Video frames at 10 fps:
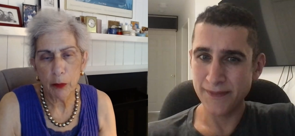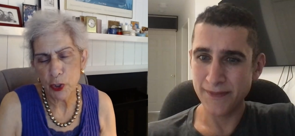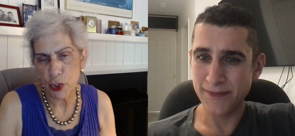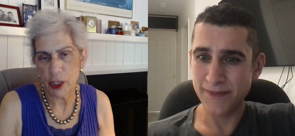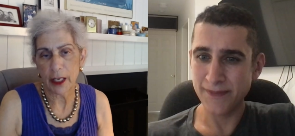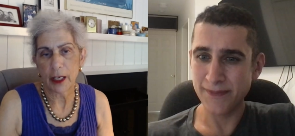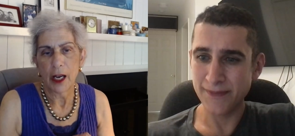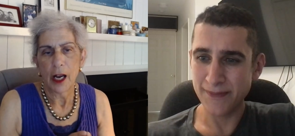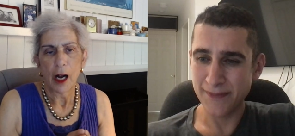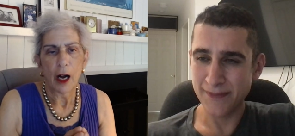Speaker 1: publishing,
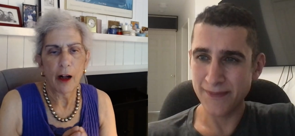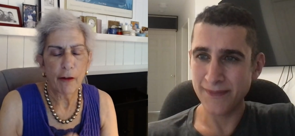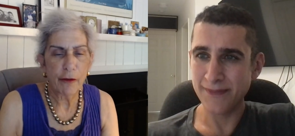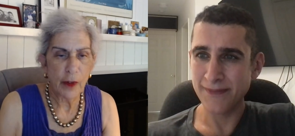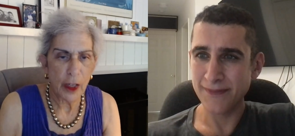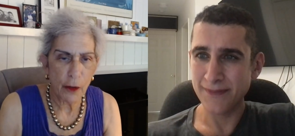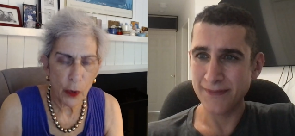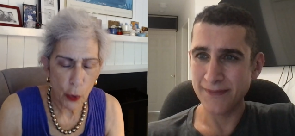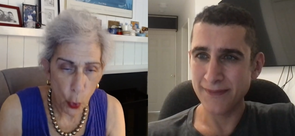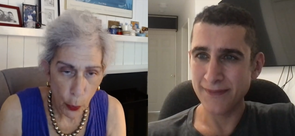of
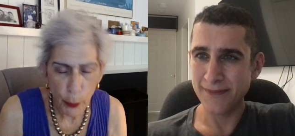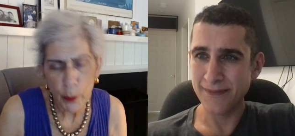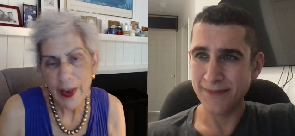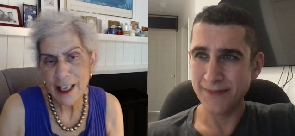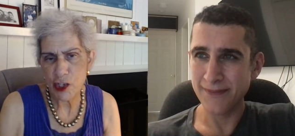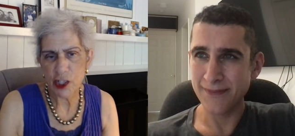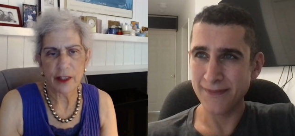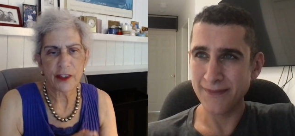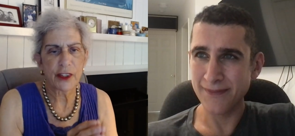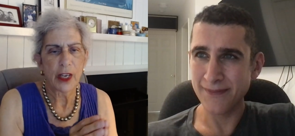
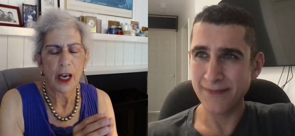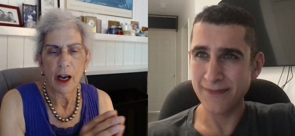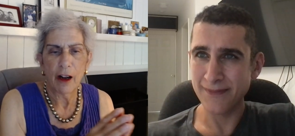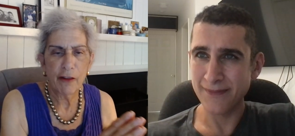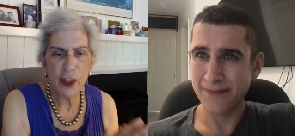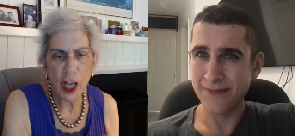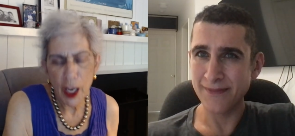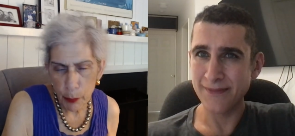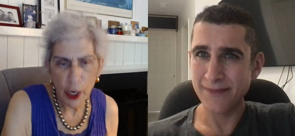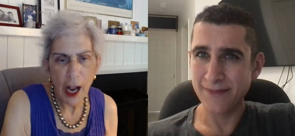corporations, of
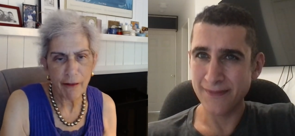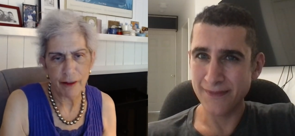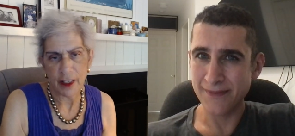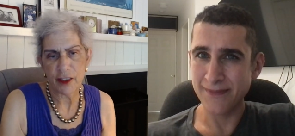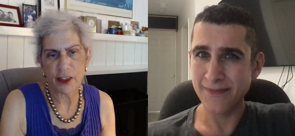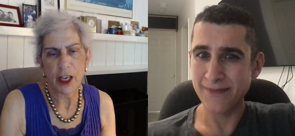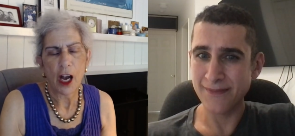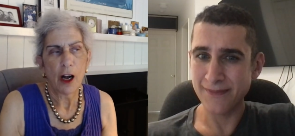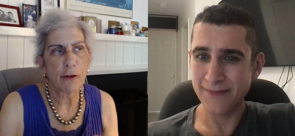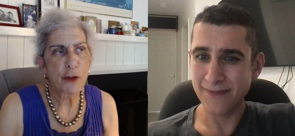nonprofits,
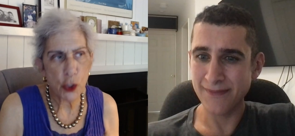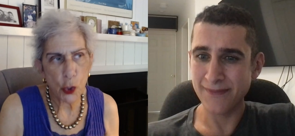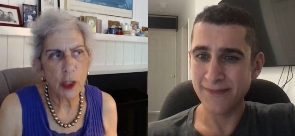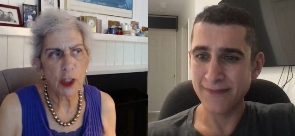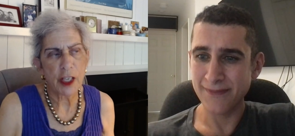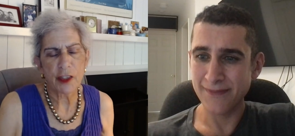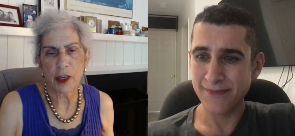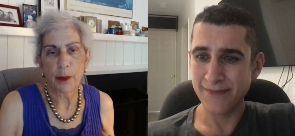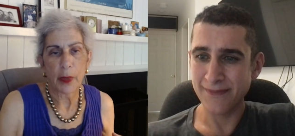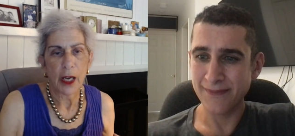of
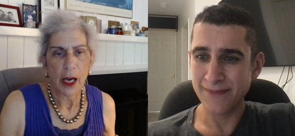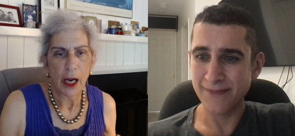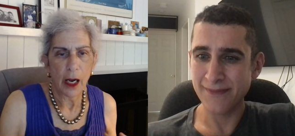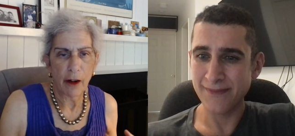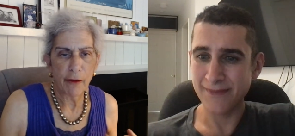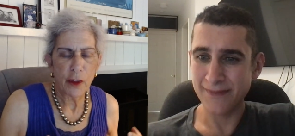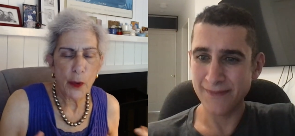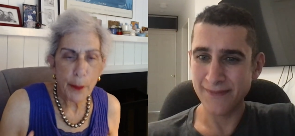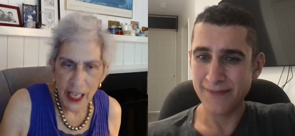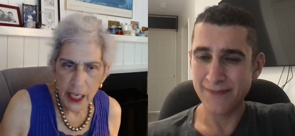journalism, of
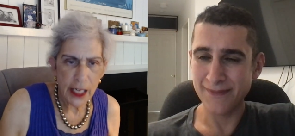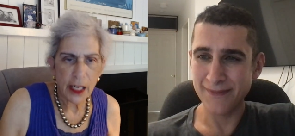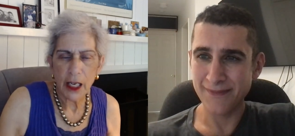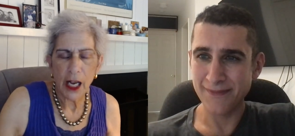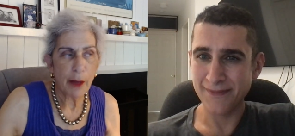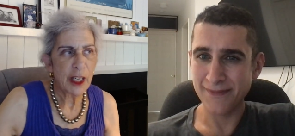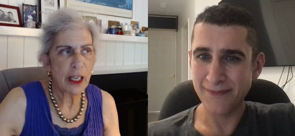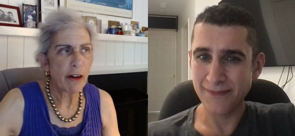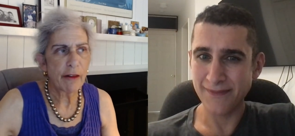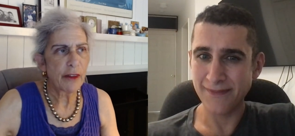the media. I
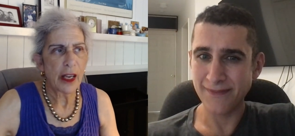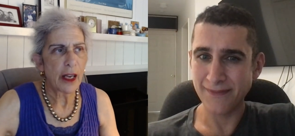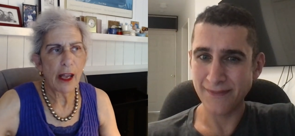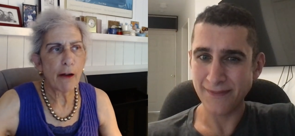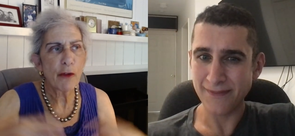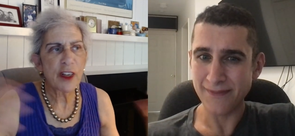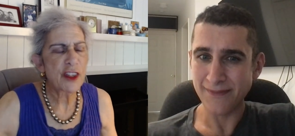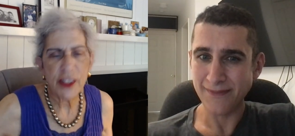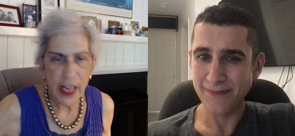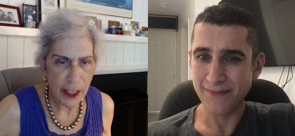mean, of
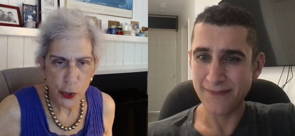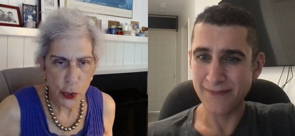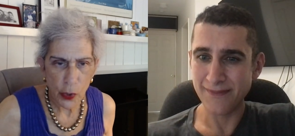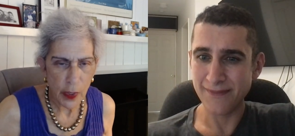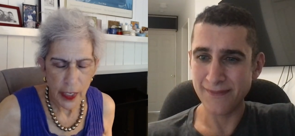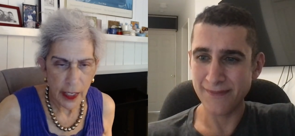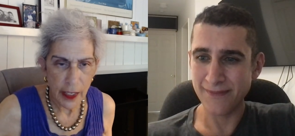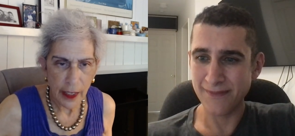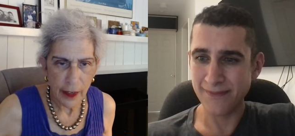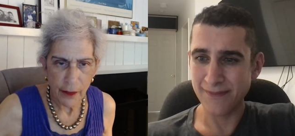every sector
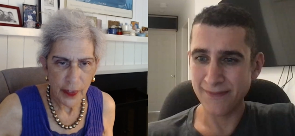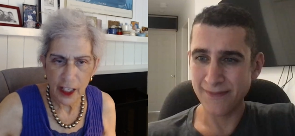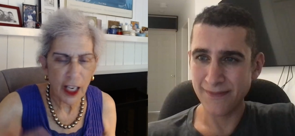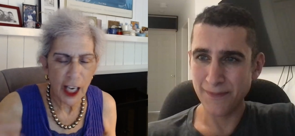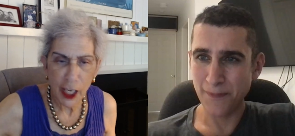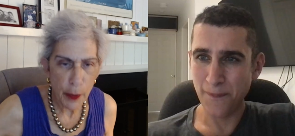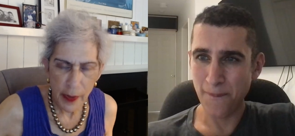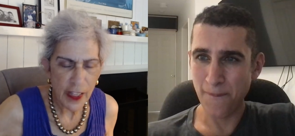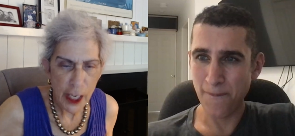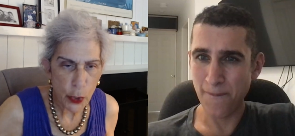in the
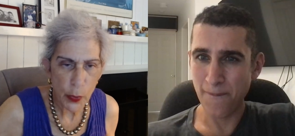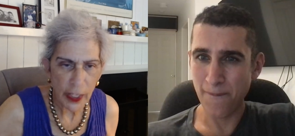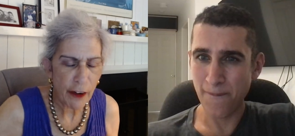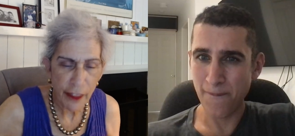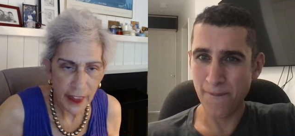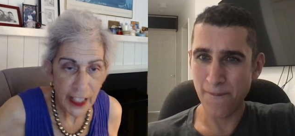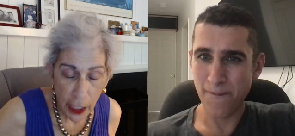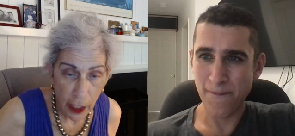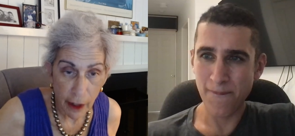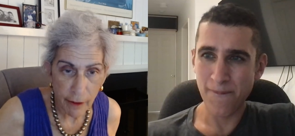economy that you can
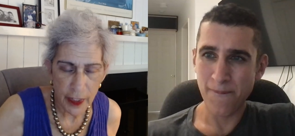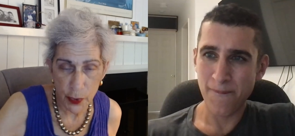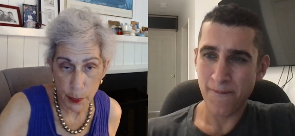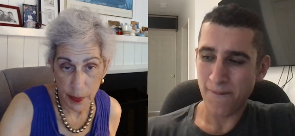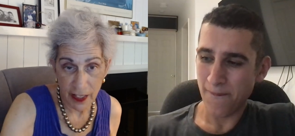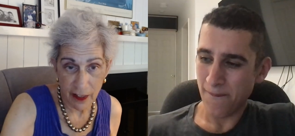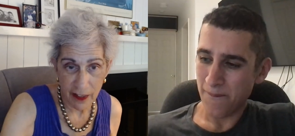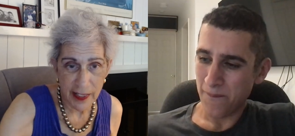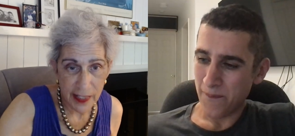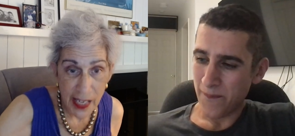think of is
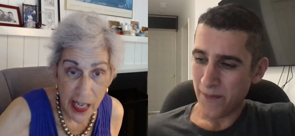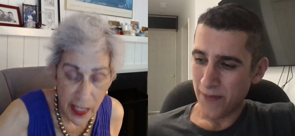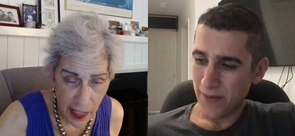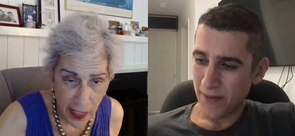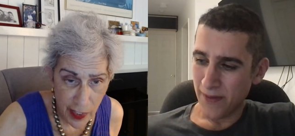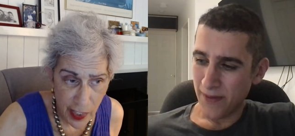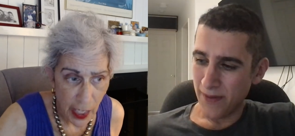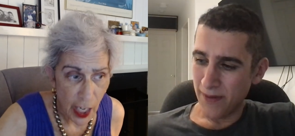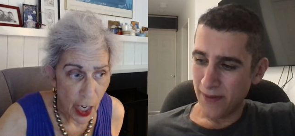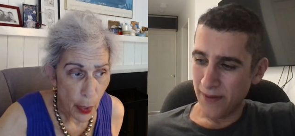being seeded